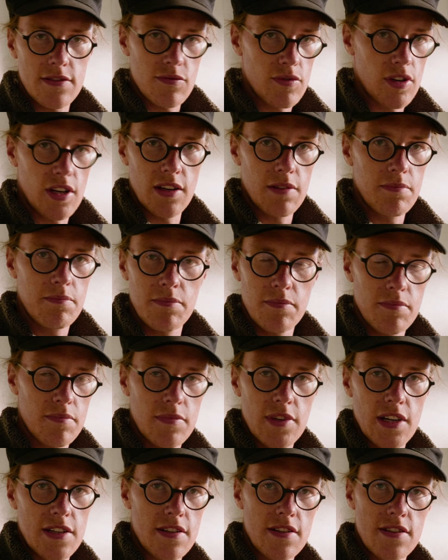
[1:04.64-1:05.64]
really
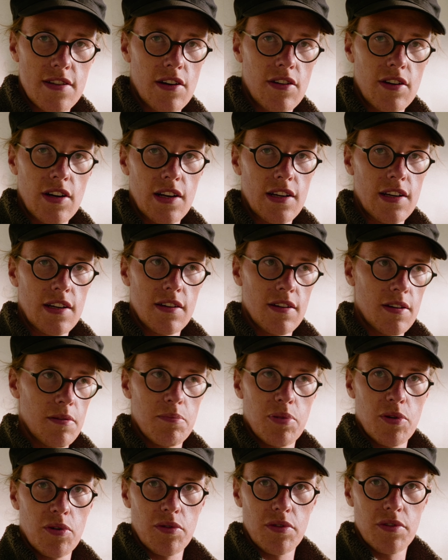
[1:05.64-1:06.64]
necessarily
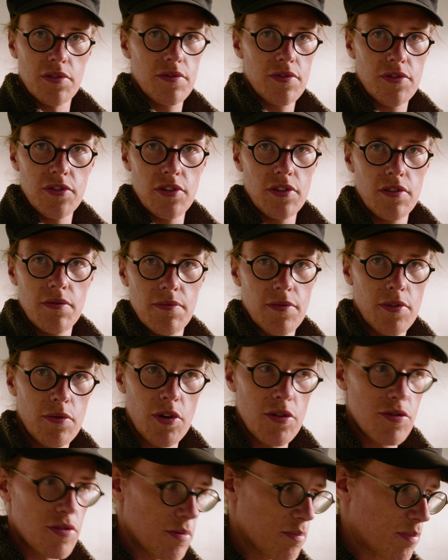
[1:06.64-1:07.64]
important for the
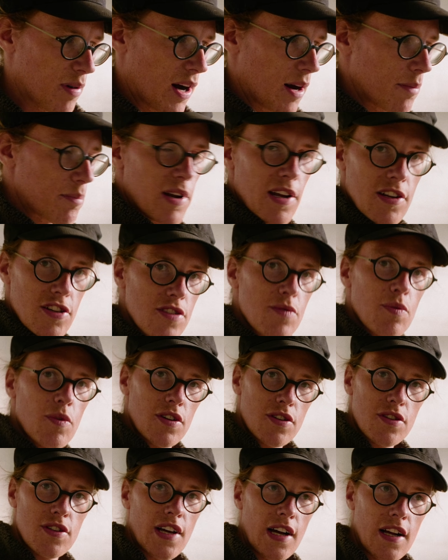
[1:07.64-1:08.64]
road trip part, but I just
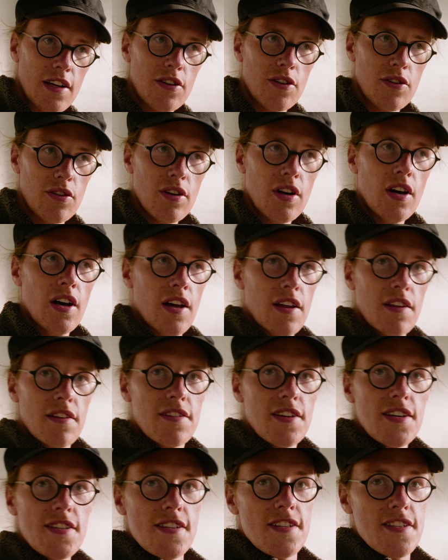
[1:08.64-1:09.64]
wanted to tell you,
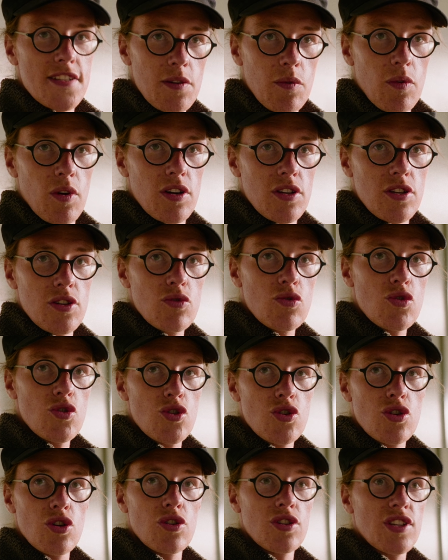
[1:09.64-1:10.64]
this is the one you
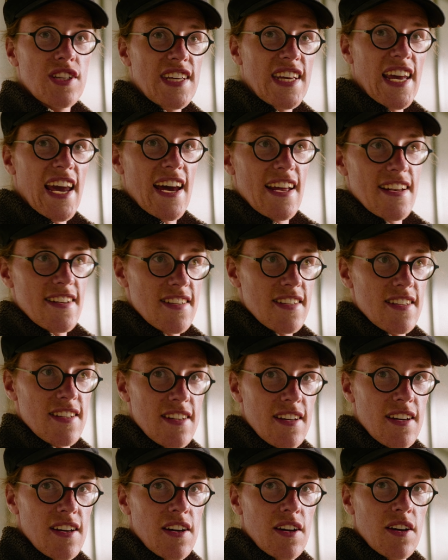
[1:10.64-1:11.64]
should get
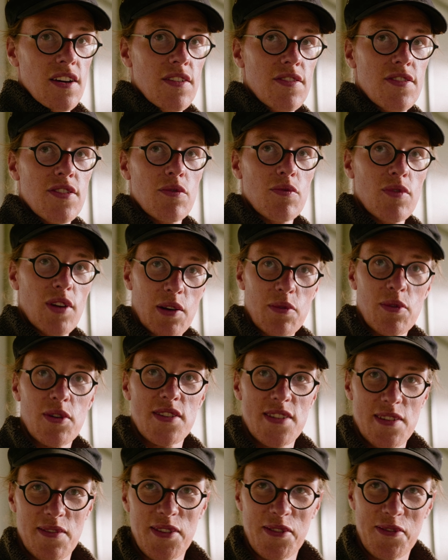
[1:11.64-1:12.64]
if you really want
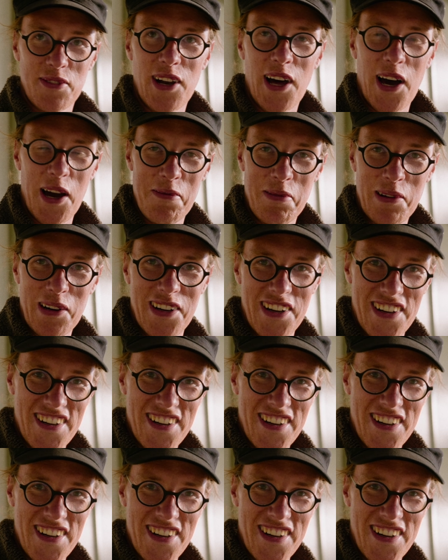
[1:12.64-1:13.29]
something reliable.